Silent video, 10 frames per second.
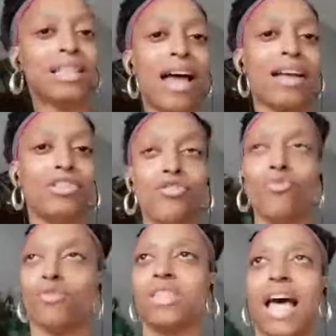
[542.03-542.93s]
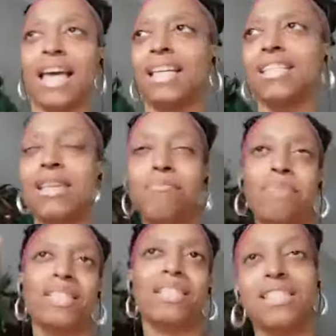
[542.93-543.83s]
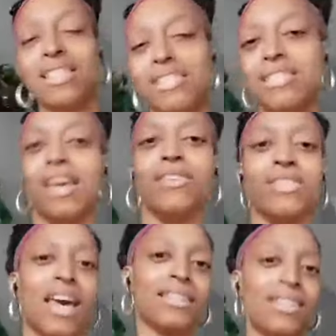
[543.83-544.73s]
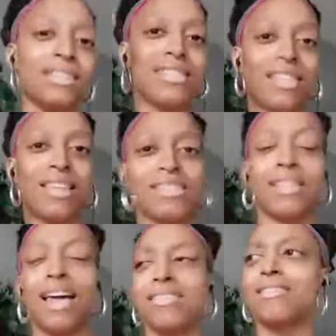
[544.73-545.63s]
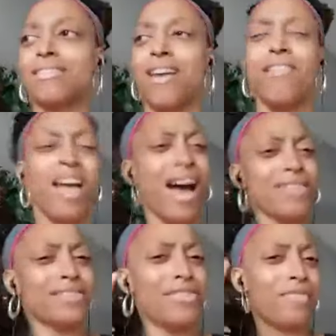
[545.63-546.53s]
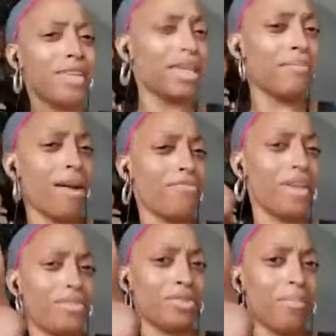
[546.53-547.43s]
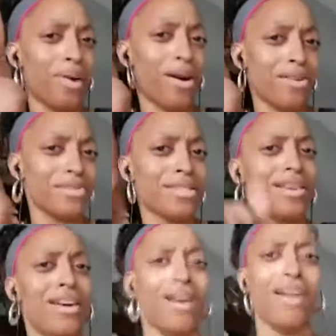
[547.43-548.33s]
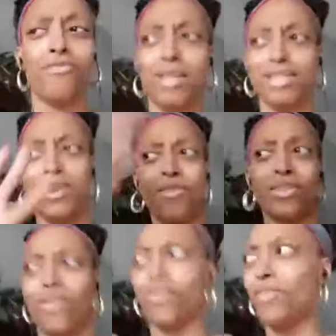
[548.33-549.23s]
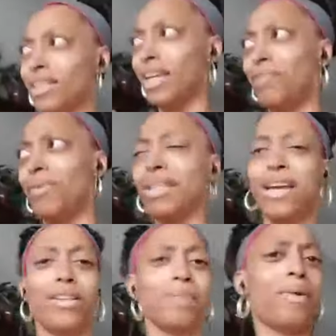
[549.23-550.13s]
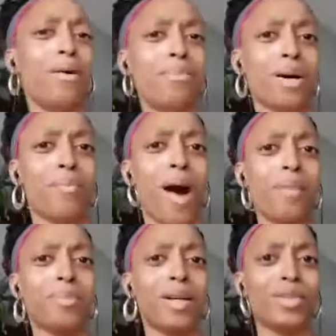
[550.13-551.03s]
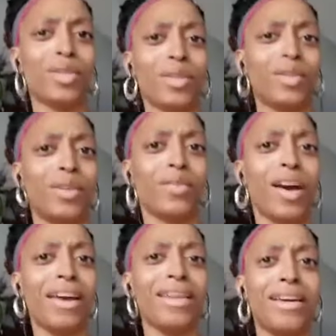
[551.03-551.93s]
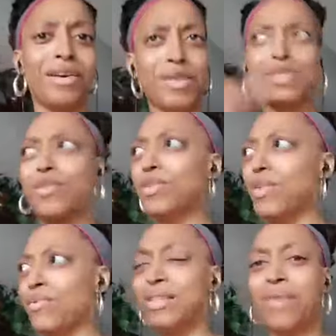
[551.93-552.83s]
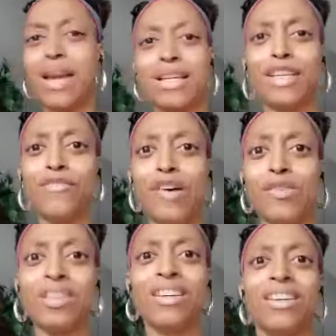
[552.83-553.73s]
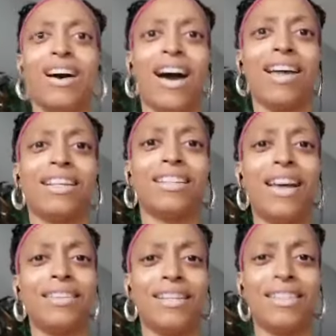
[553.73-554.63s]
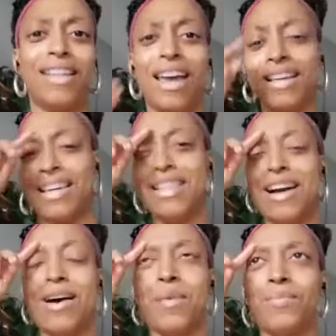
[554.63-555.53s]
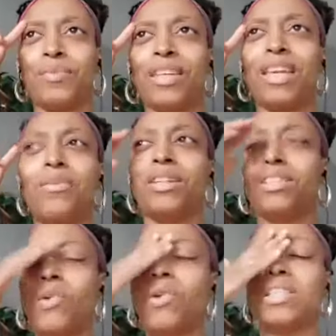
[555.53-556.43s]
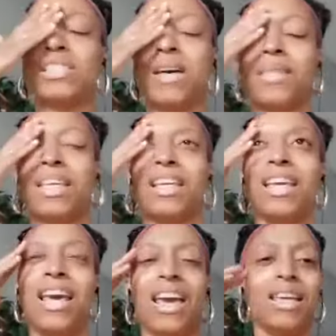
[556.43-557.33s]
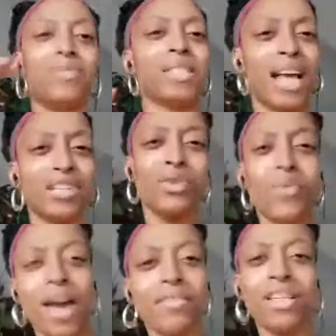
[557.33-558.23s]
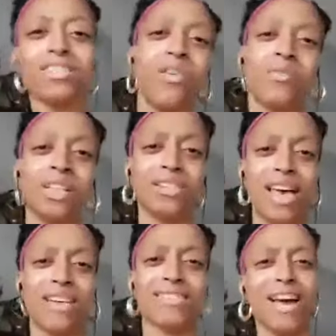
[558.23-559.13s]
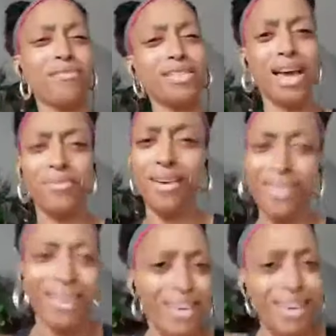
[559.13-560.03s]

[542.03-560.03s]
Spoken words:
like neuroscience and business and sales tactics and things of that stuff, I still have to keep my finger on the pulse of what's going on in what they call it pop culture, right? What's going on with the regular folk. I had a client the other day and he wanted to order something and he was like, do you have this? No one else has it. I was like, well,